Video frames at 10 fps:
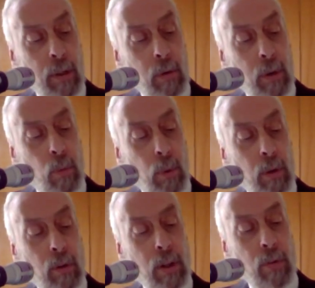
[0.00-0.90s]
the
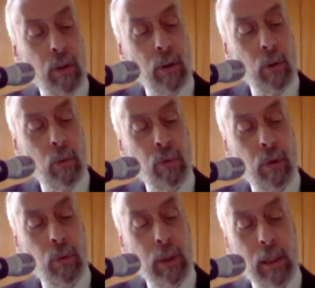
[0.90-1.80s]
word doesn't occur
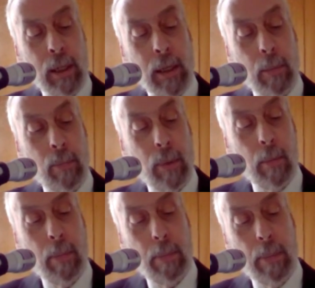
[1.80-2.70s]
frequently,
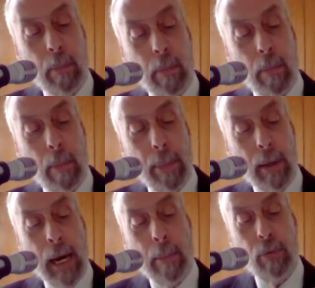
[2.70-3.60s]

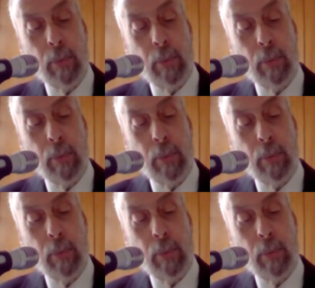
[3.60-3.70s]
perhaps